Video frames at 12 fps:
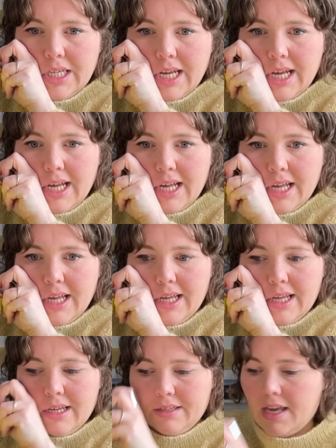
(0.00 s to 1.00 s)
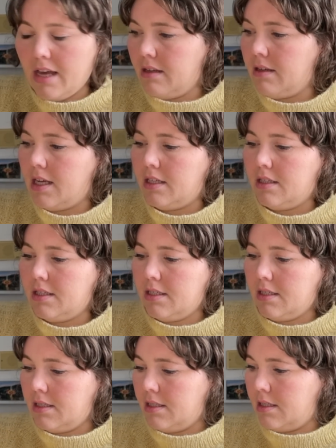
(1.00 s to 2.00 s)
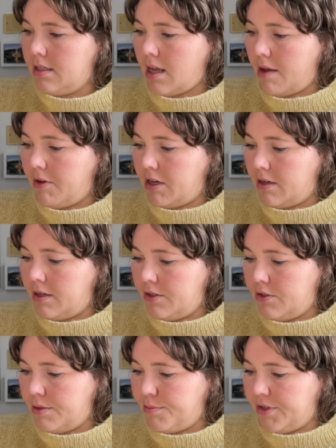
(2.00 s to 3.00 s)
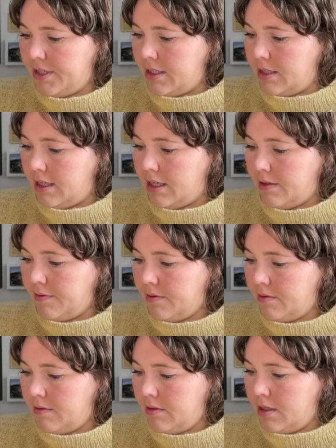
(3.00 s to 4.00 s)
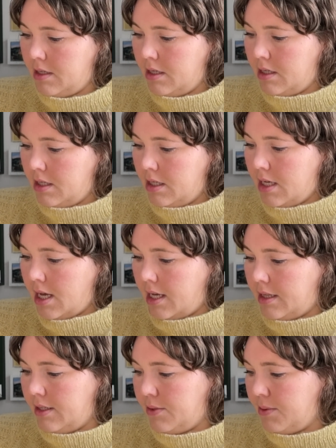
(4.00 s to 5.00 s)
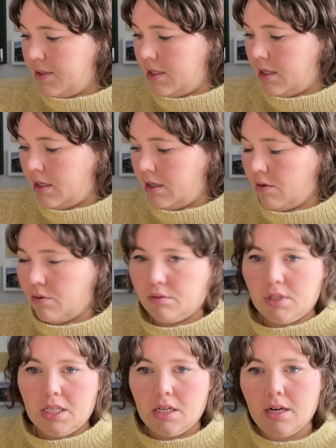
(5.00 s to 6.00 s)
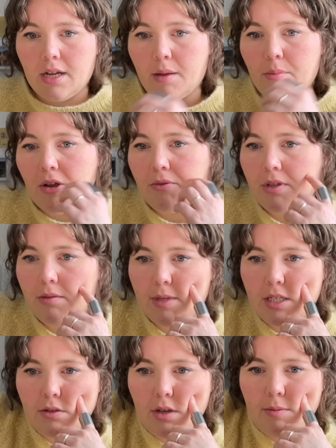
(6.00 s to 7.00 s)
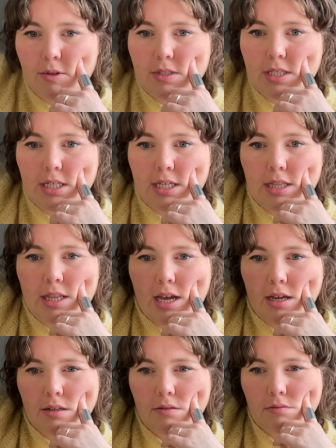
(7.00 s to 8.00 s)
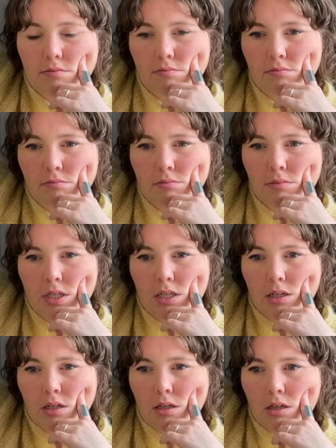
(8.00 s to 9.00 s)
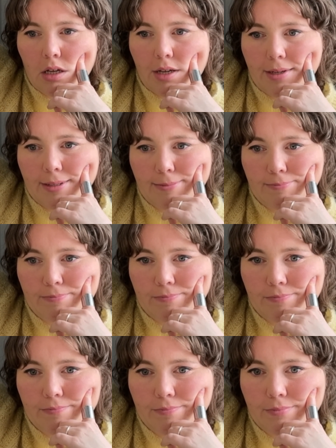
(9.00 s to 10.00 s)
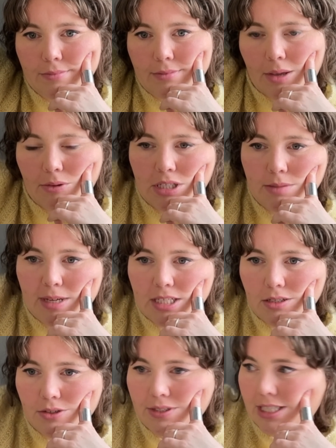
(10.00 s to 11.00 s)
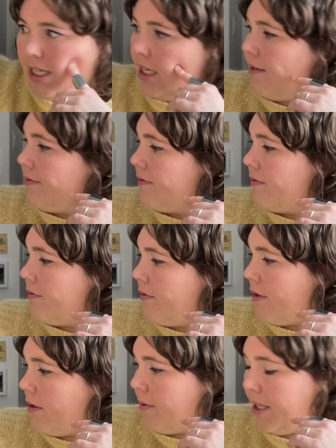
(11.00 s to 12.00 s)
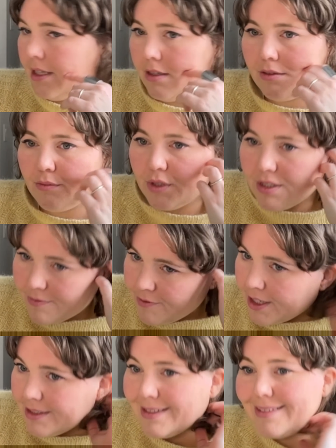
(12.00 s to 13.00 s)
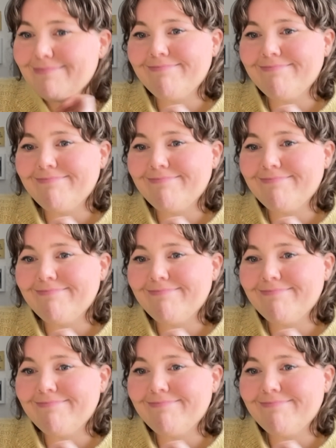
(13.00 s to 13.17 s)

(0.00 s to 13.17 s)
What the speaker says: Yeah, and I went on a trip recently, and this was the only knitting I brought with me, so I mostly knit that. I went to Mexico City for a week with some friends.